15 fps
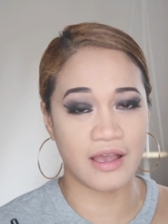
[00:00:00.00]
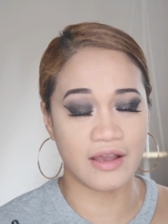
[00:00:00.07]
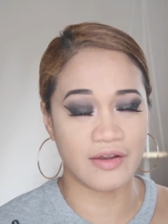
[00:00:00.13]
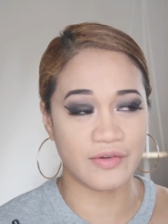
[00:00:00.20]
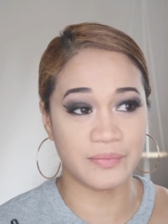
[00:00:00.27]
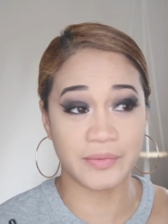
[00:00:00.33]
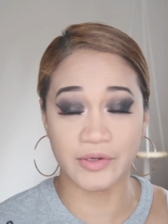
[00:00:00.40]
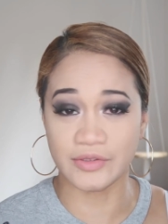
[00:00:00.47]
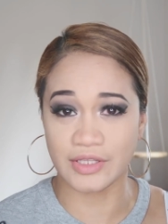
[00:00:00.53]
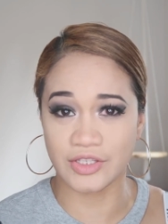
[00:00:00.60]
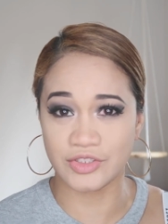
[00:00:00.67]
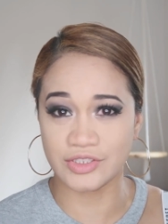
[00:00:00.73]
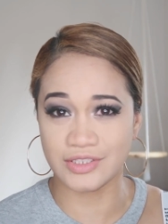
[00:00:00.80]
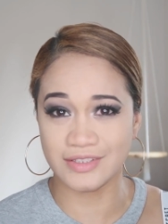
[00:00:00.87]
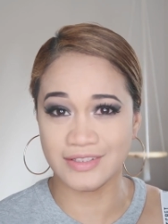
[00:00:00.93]
uh,
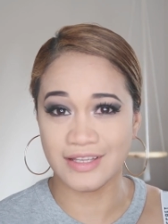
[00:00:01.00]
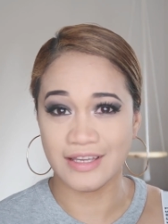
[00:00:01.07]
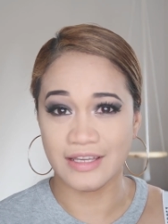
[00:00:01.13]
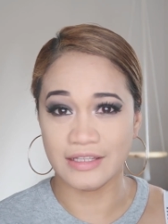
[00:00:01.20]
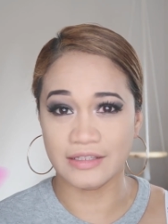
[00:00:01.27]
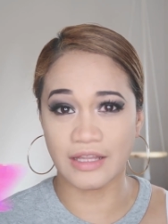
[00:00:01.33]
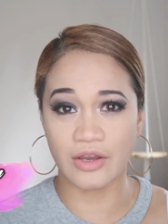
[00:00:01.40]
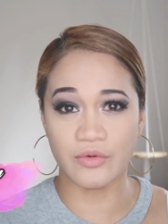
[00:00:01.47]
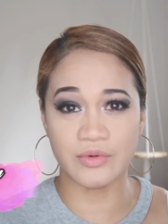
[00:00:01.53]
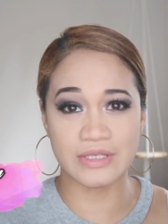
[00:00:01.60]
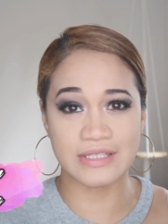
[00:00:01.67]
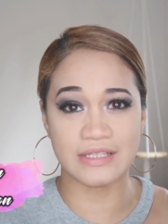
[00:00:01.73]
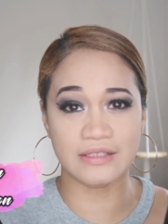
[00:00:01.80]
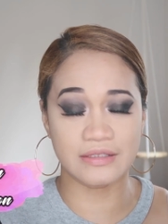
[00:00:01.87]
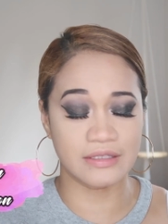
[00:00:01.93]
foundation that
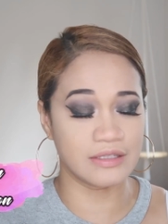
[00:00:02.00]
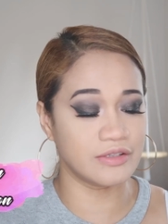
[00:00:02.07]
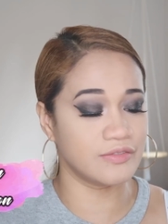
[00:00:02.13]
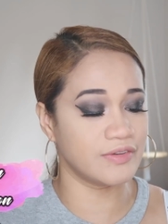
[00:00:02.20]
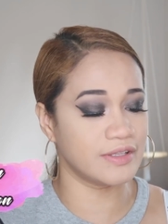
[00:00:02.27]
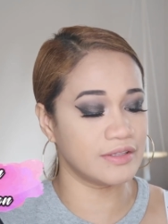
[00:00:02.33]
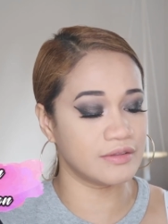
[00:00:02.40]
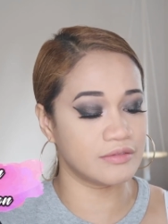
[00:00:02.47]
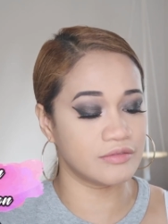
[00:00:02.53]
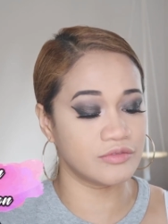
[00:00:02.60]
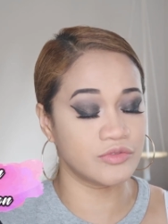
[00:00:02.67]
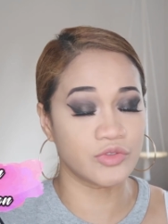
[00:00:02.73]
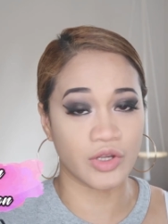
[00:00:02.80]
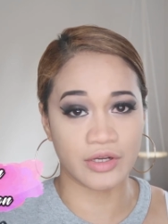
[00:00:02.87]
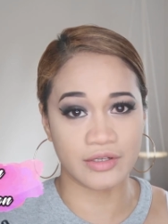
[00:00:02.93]
was a little bit
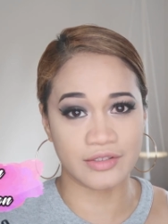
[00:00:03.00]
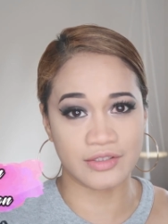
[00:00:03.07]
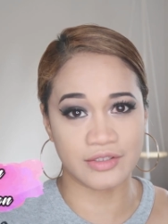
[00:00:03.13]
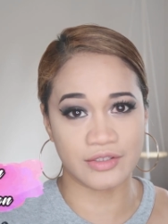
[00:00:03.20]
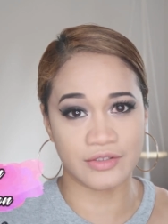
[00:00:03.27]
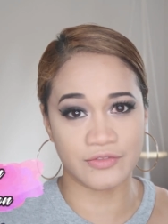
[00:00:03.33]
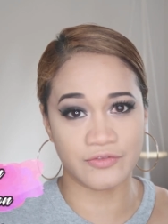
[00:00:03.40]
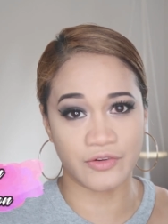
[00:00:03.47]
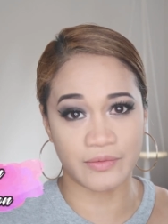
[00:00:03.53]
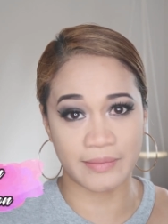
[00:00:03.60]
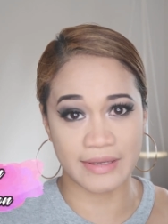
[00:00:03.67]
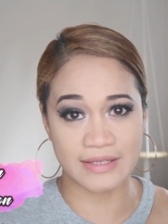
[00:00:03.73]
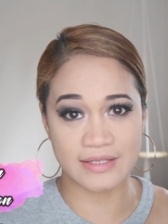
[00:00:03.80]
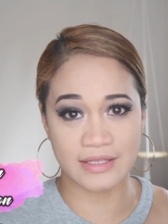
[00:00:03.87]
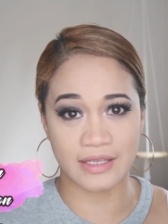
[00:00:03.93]
darker for
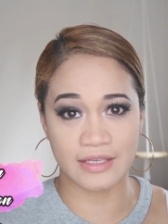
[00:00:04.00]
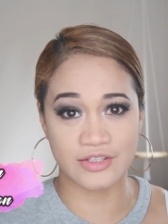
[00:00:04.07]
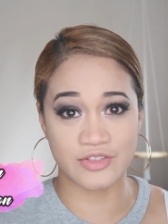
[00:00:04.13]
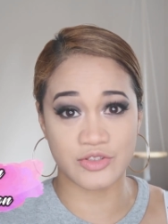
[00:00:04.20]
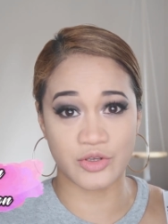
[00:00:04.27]
my skin.